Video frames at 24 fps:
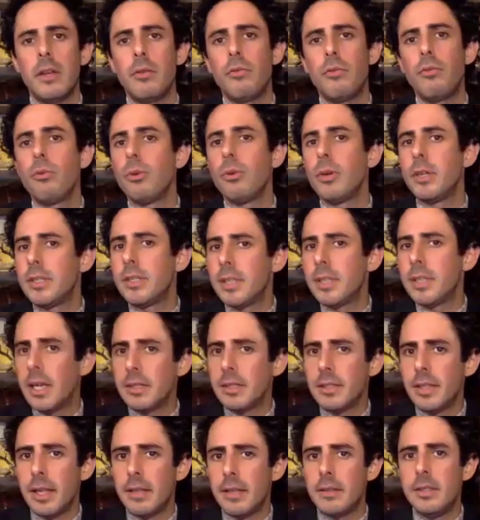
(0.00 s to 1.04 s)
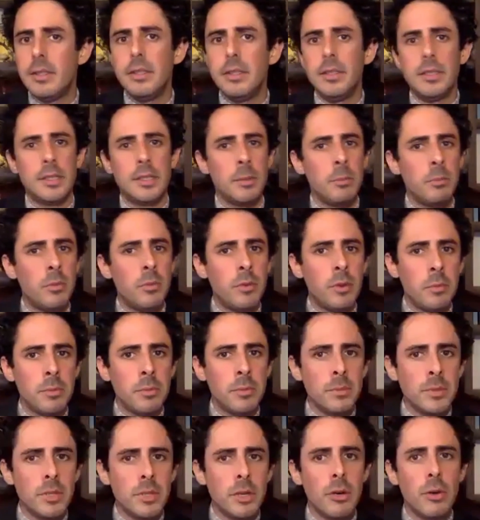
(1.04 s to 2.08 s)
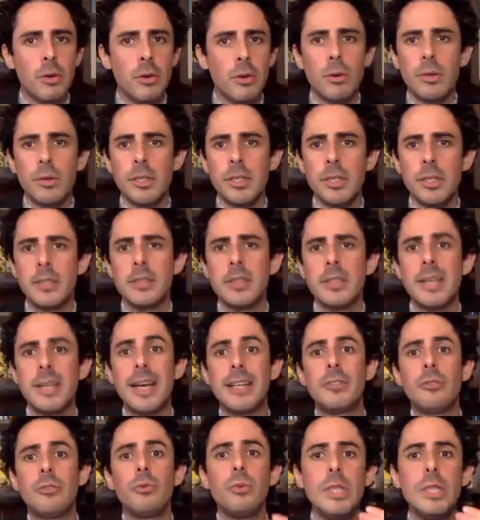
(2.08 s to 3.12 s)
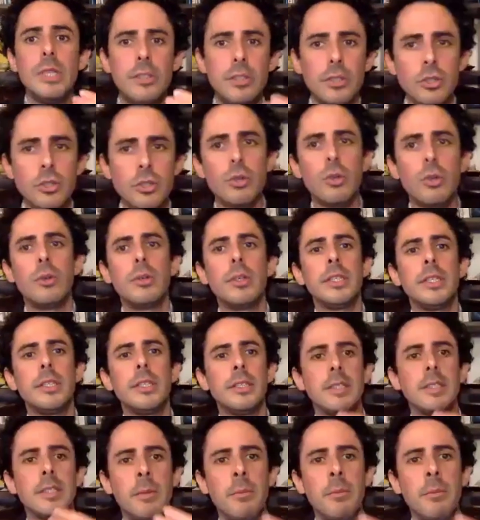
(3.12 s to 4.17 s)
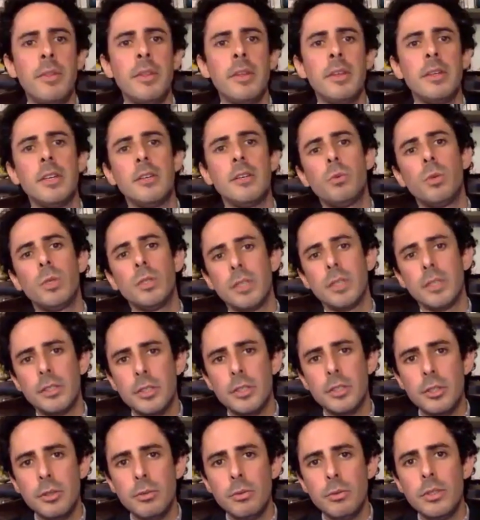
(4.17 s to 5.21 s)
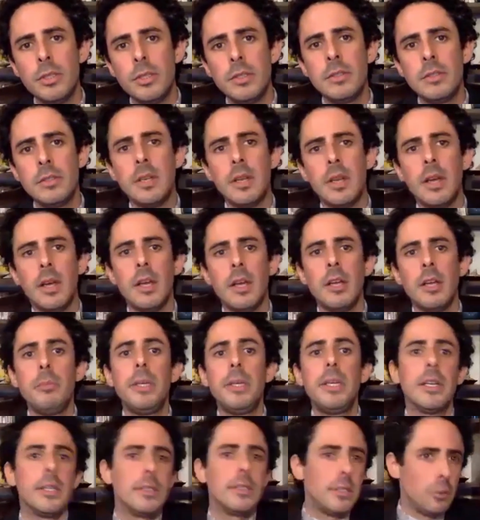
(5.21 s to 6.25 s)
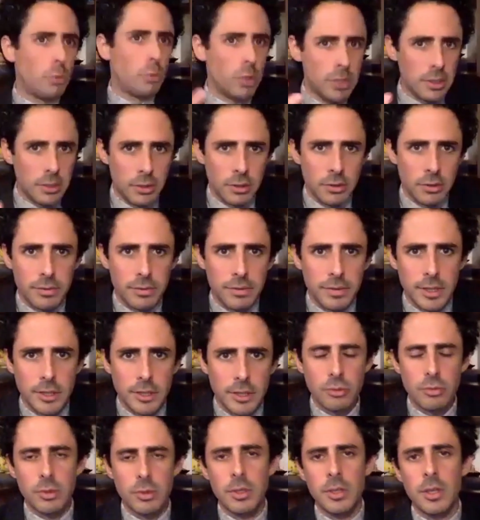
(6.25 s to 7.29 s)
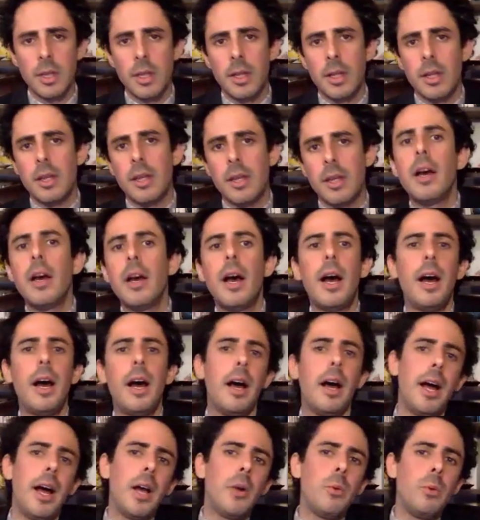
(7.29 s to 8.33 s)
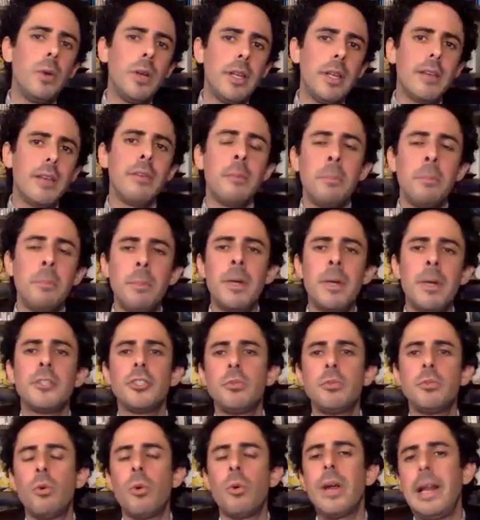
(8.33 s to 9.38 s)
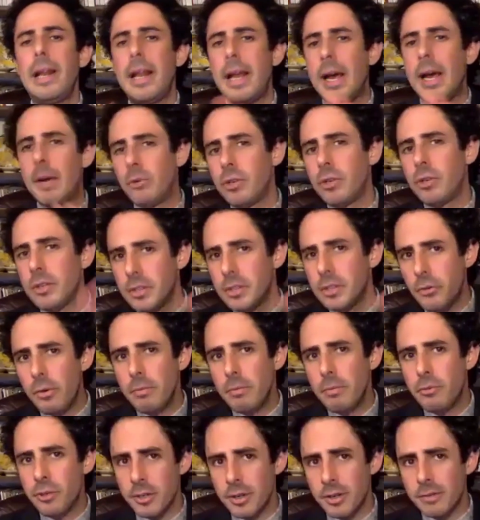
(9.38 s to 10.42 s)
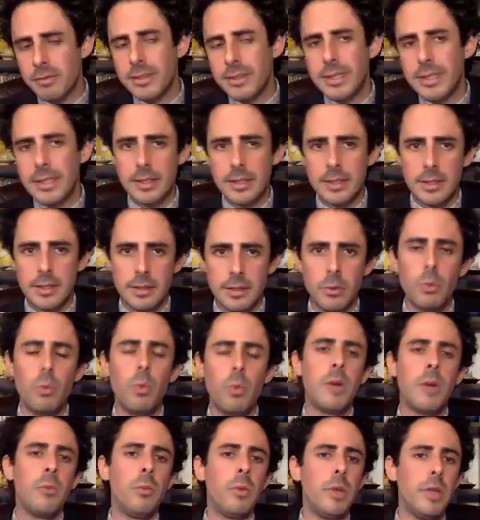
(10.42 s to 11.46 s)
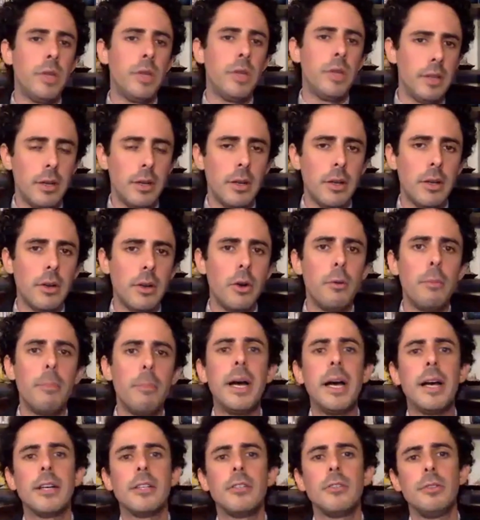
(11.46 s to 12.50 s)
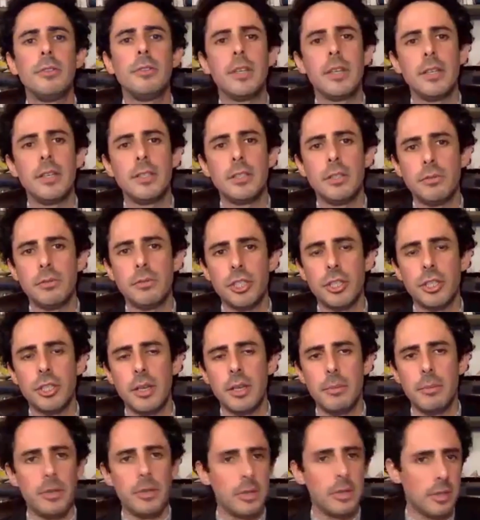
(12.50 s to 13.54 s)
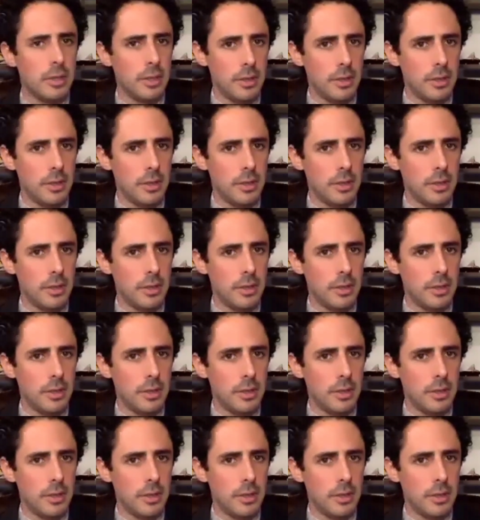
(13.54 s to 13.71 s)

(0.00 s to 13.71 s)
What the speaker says: Freud says that these symptoms are oriented at restoring something that was excluded because it was conflictual. I will give a much more elaborate description of this when we go back to the case of Schreber